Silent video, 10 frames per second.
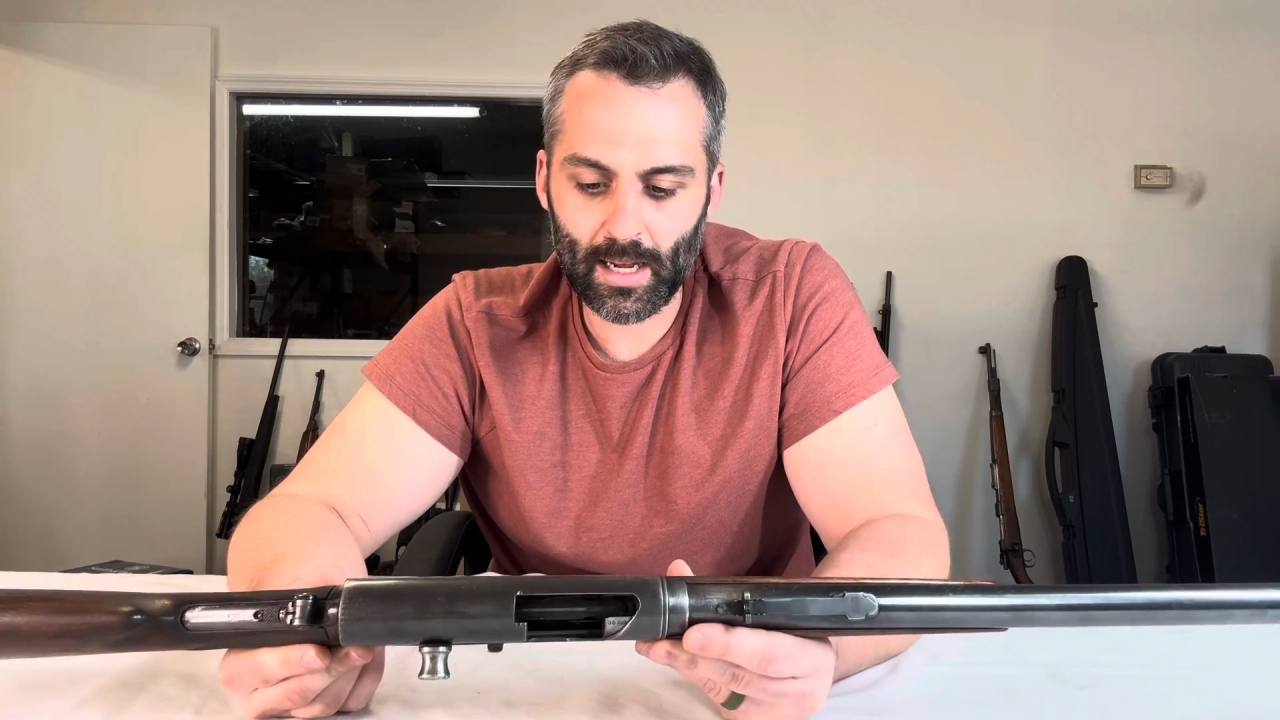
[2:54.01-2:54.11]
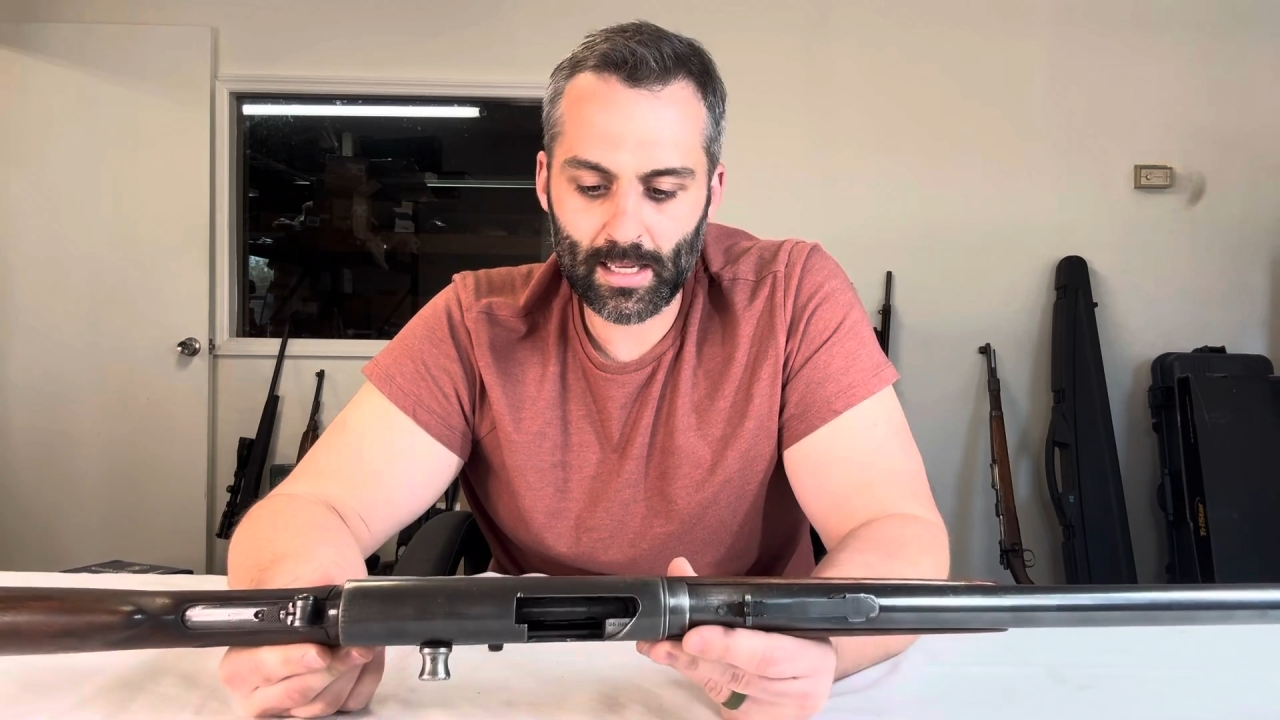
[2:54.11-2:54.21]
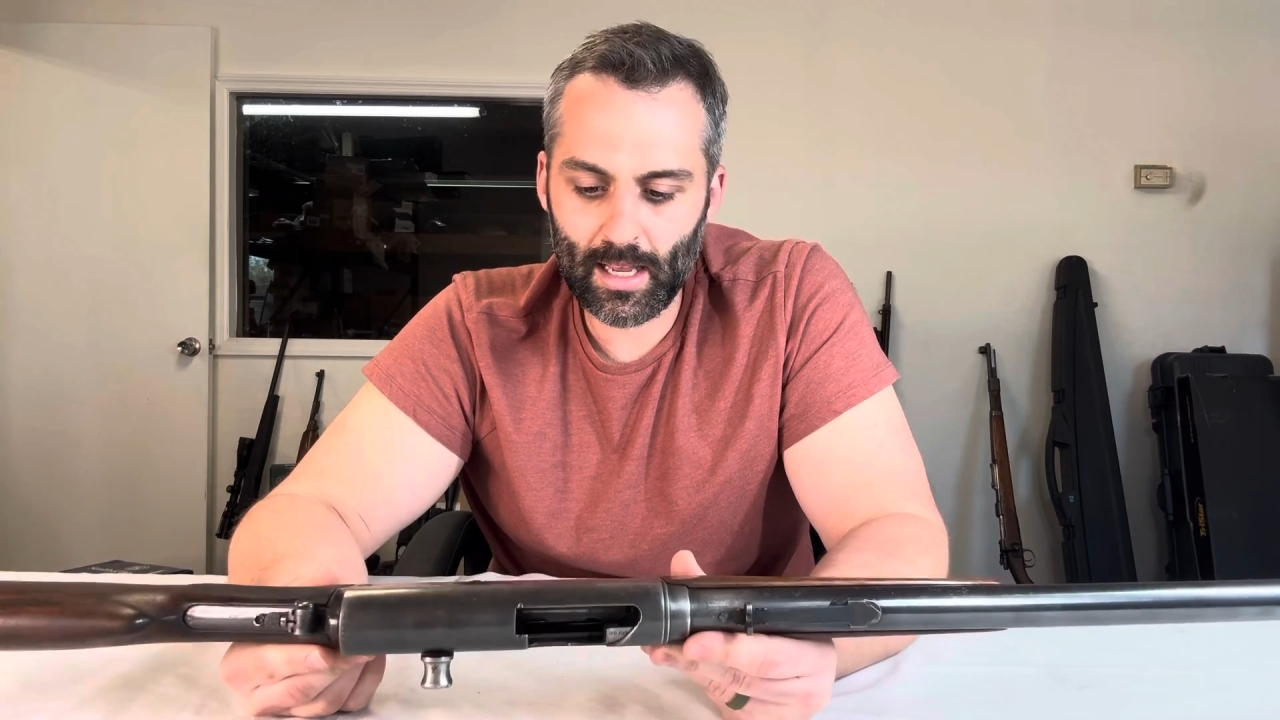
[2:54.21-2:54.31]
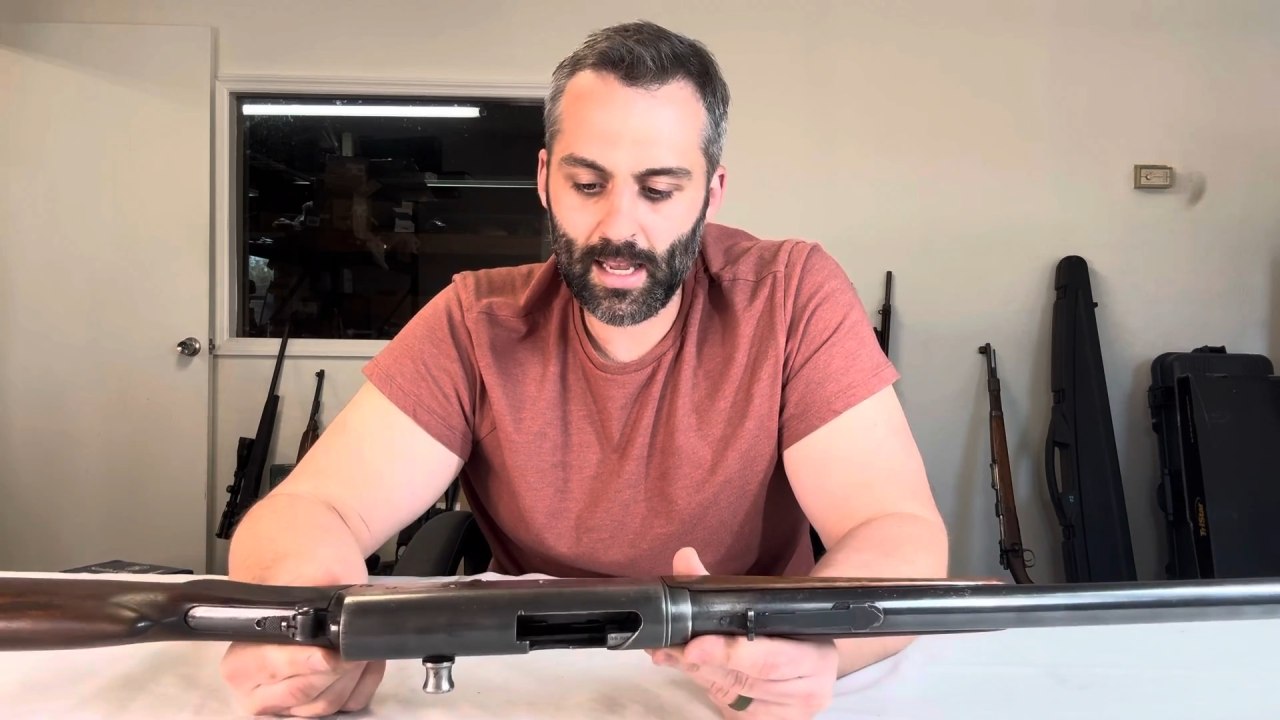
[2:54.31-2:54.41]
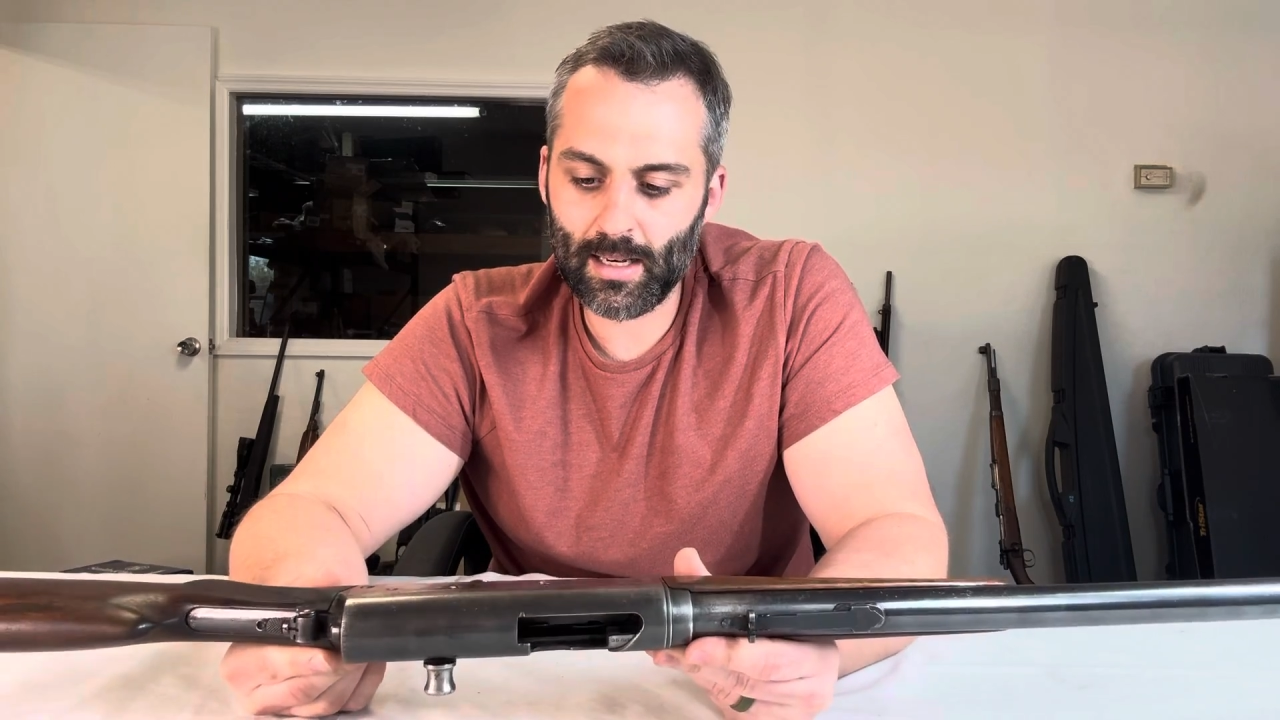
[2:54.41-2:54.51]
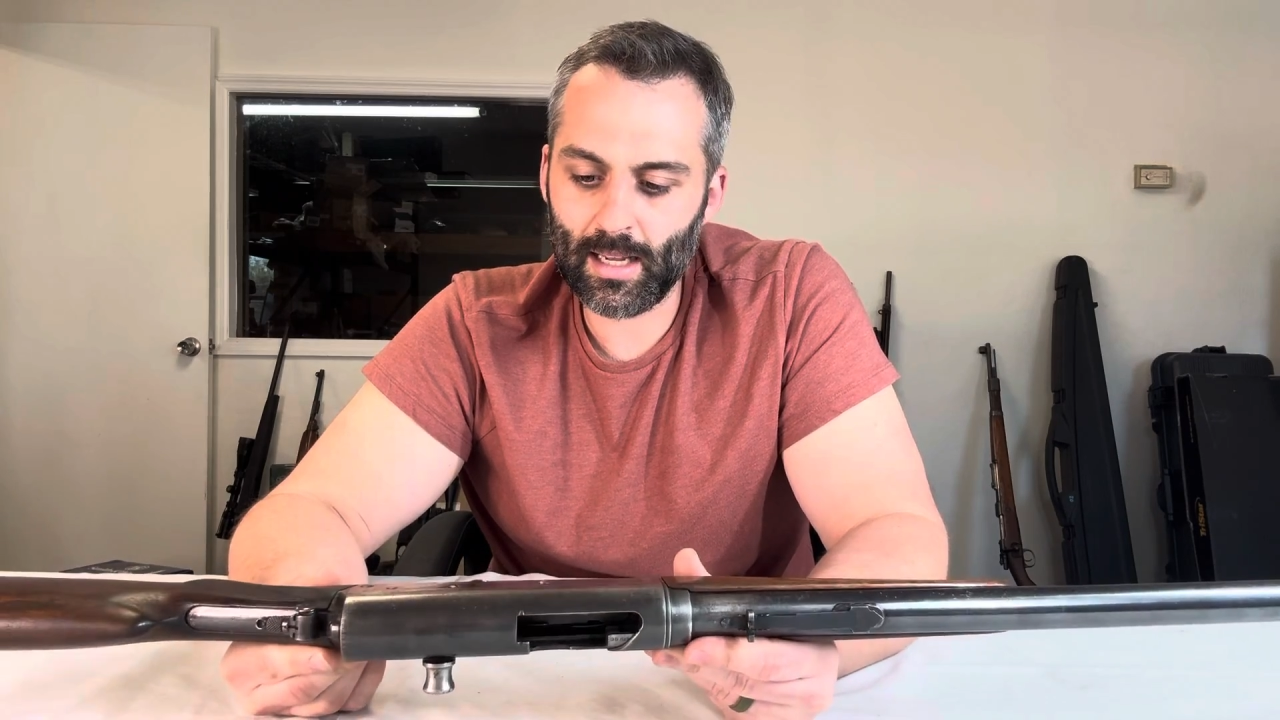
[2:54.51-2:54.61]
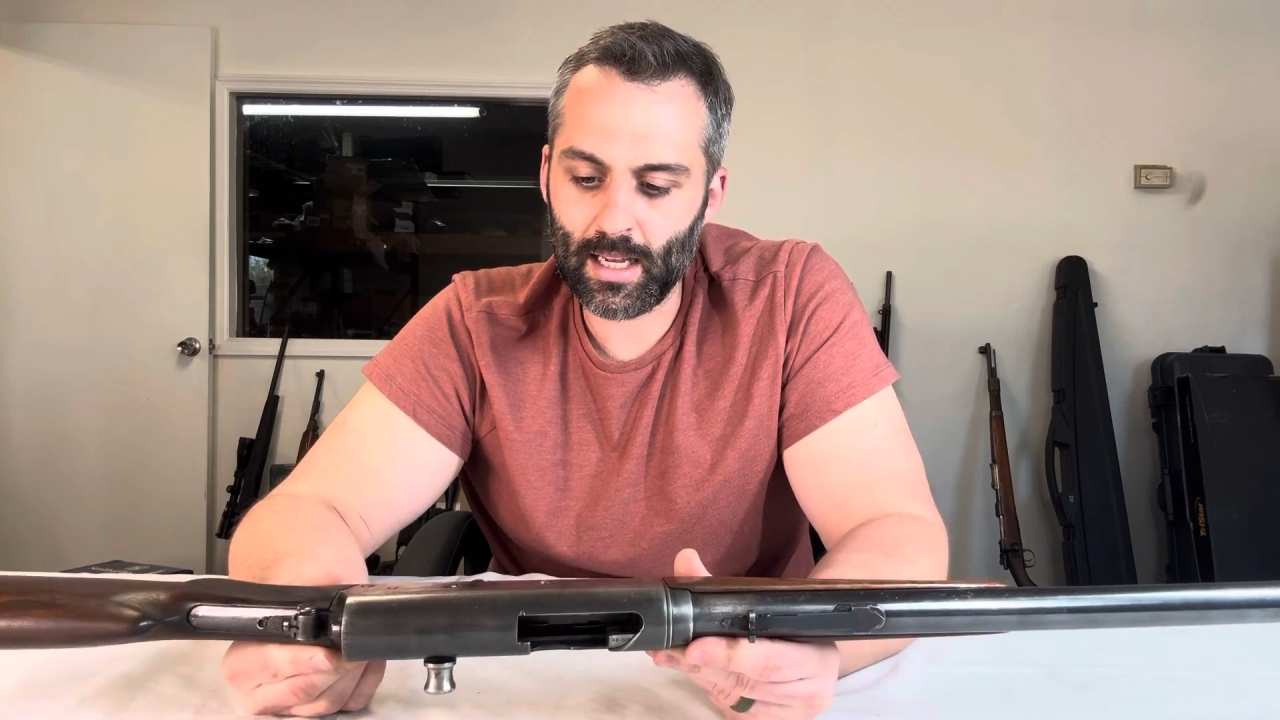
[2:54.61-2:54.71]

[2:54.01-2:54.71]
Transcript: again,